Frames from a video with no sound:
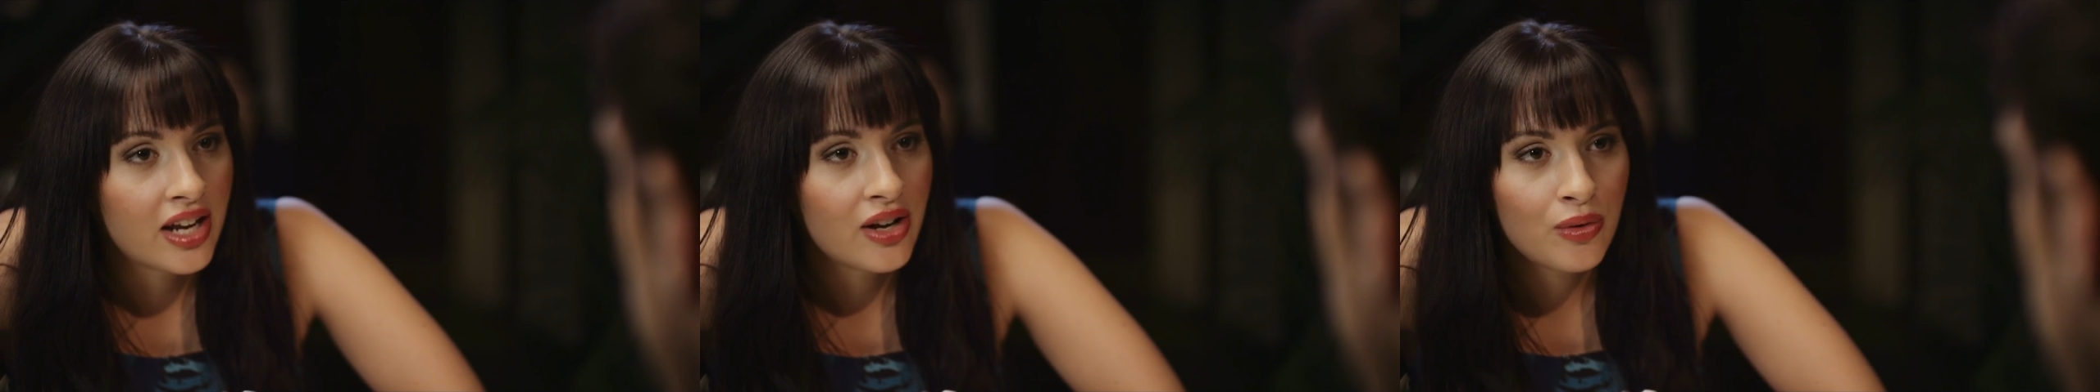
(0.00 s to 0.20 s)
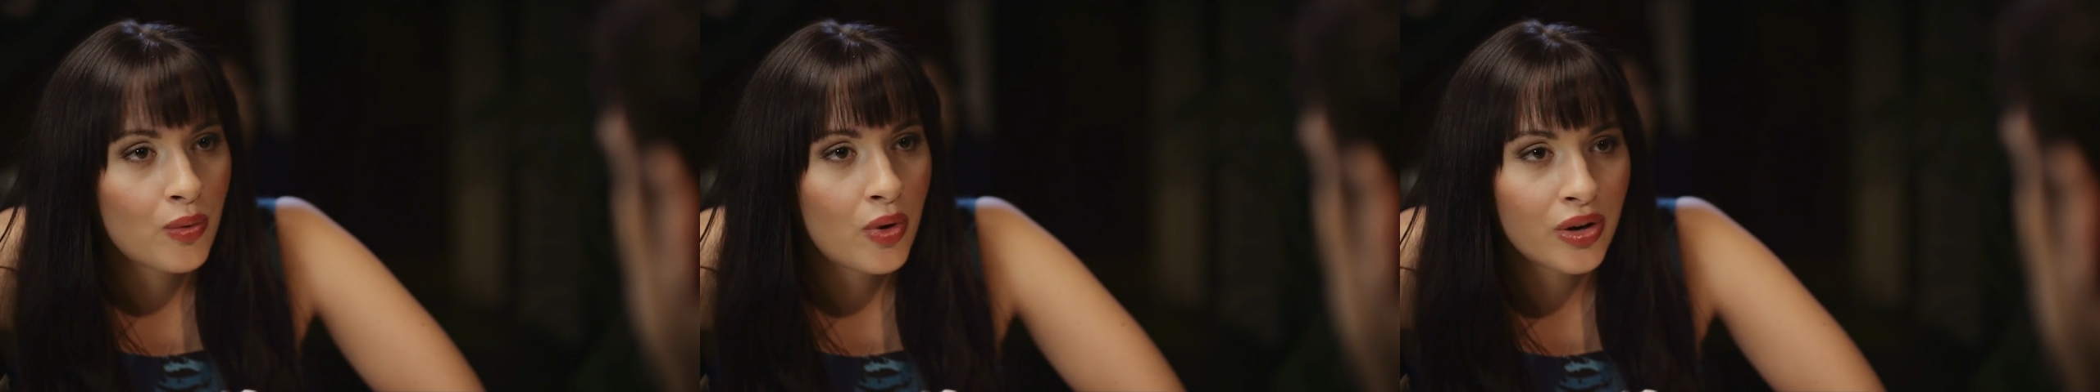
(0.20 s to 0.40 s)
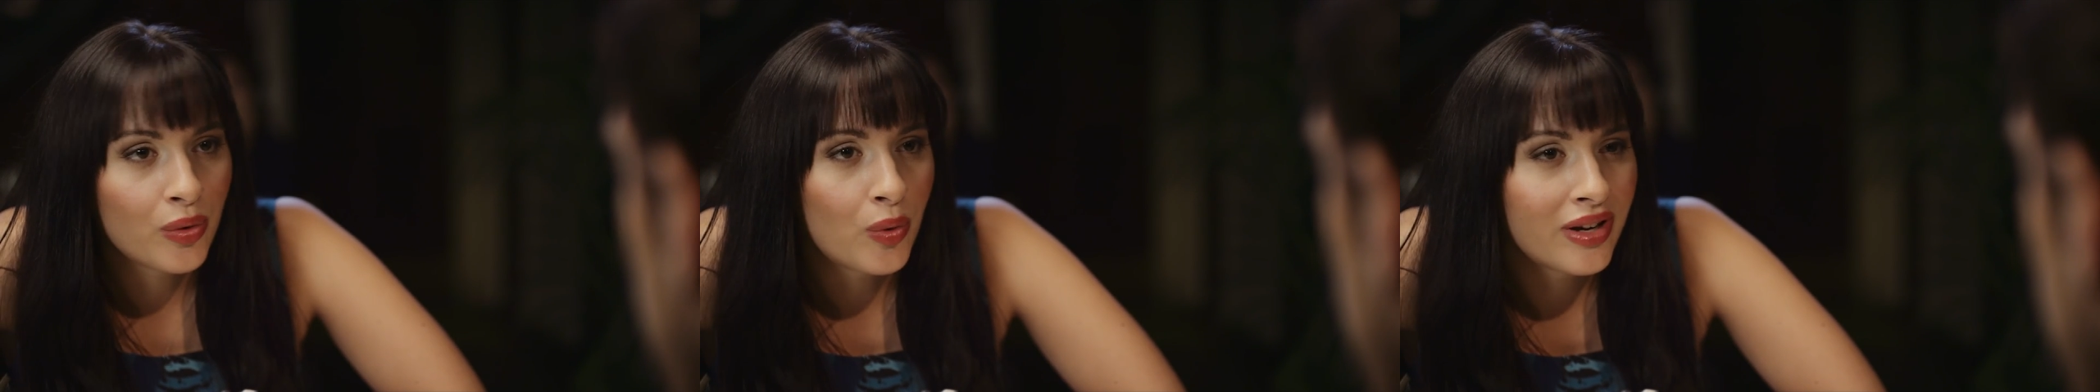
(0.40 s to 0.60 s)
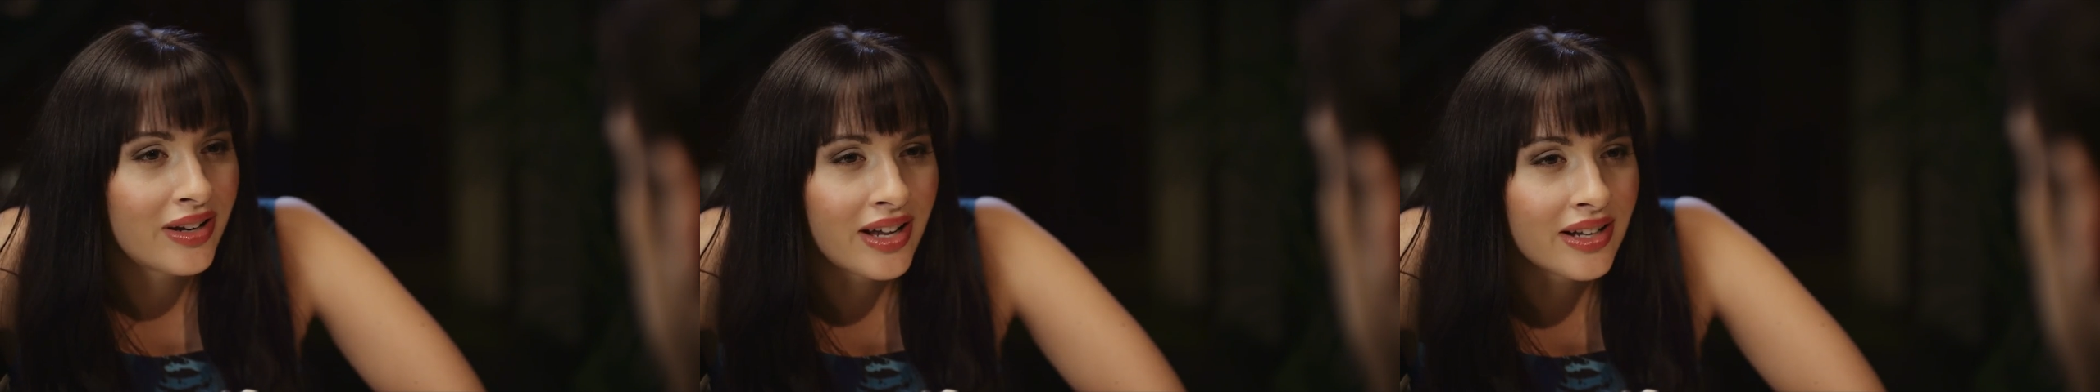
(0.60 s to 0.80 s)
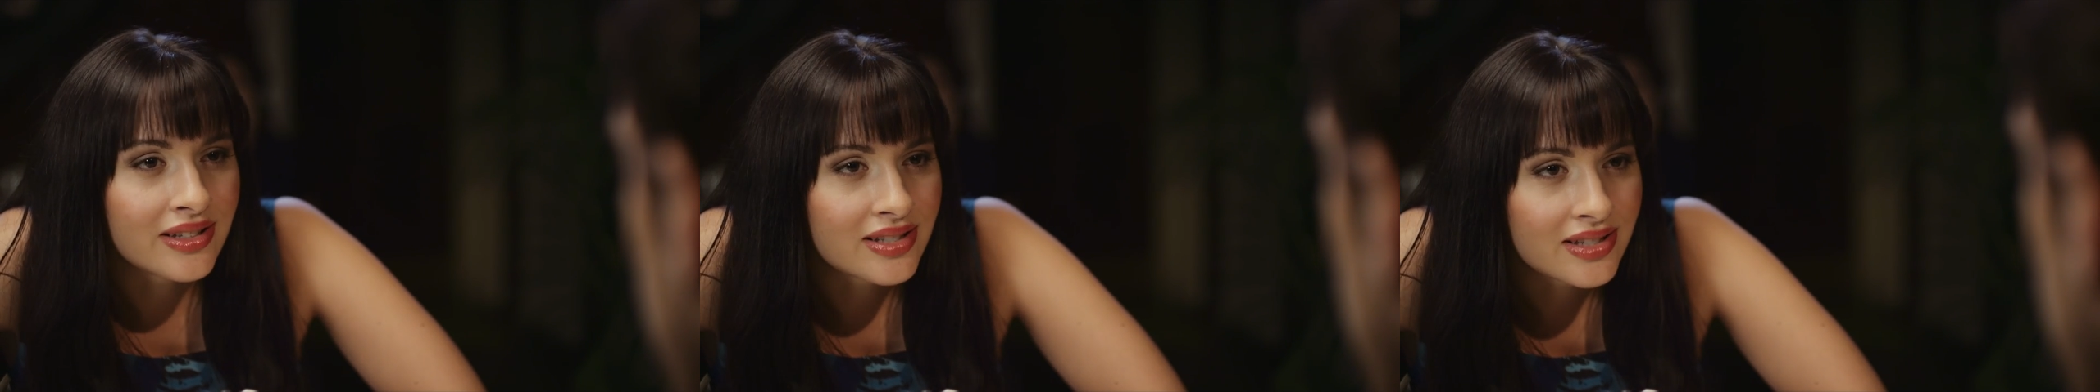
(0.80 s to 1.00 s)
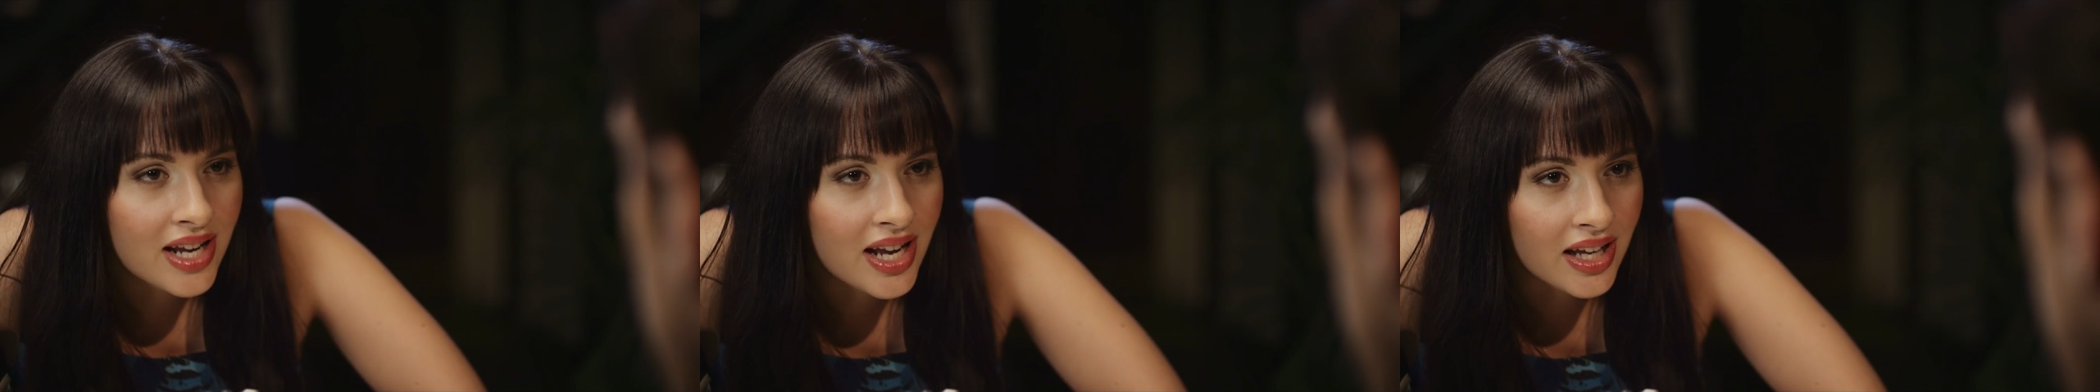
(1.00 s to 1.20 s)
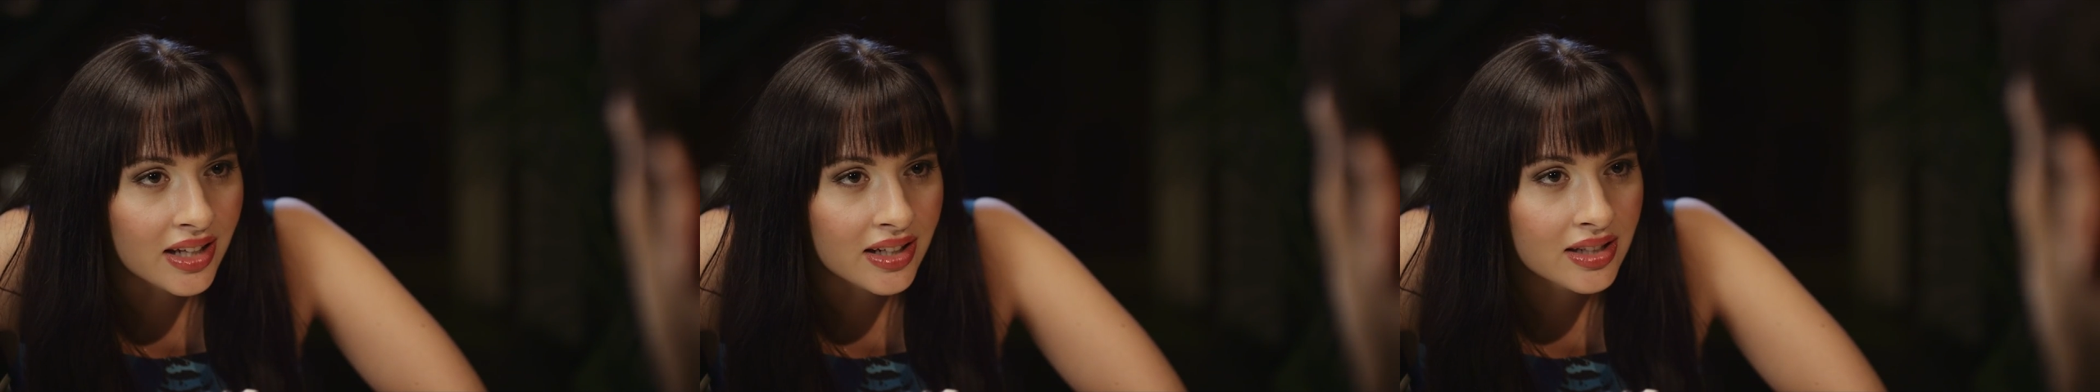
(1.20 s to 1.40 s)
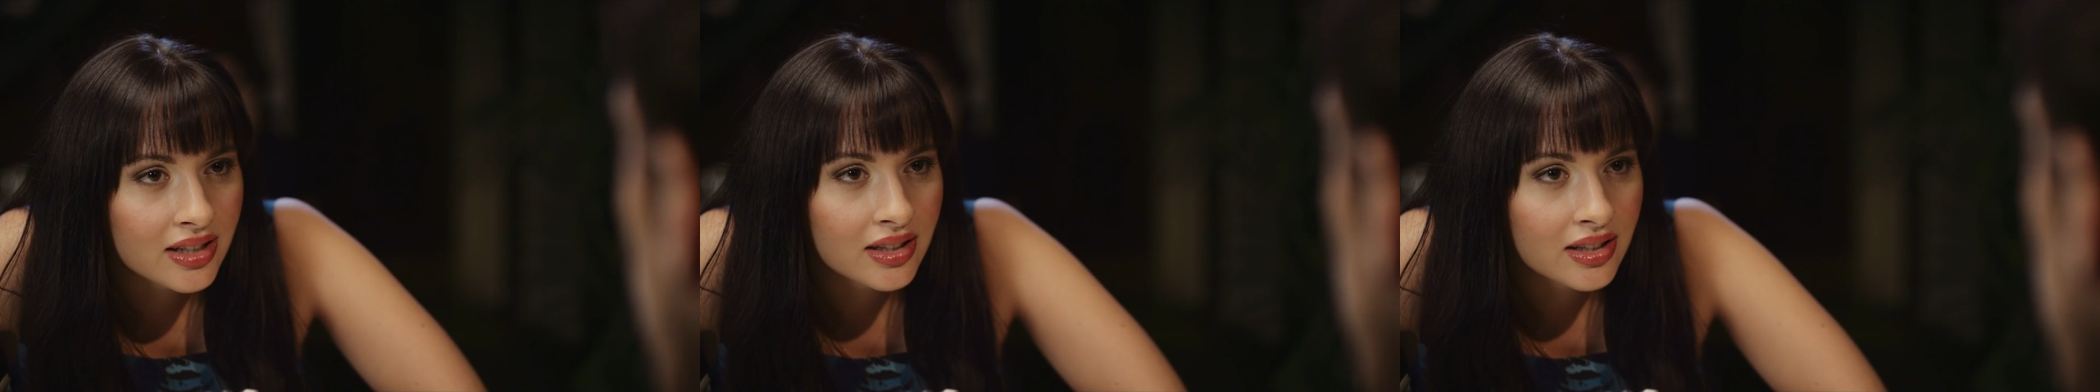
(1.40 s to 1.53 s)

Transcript: I don't want a one-night stand.